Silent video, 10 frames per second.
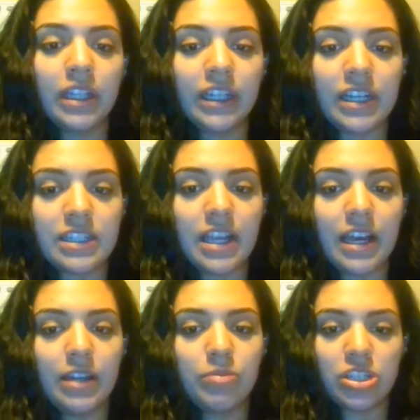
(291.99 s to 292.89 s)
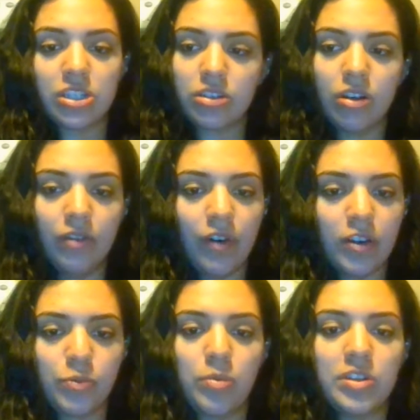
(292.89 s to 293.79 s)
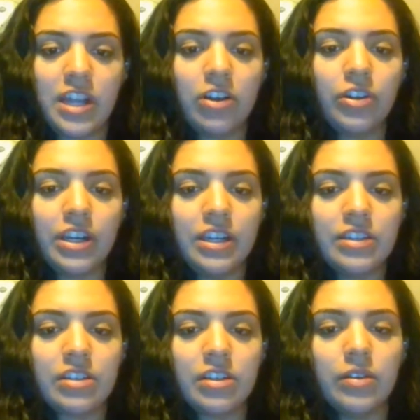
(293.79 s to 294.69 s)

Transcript: like I said, just involves more modalities.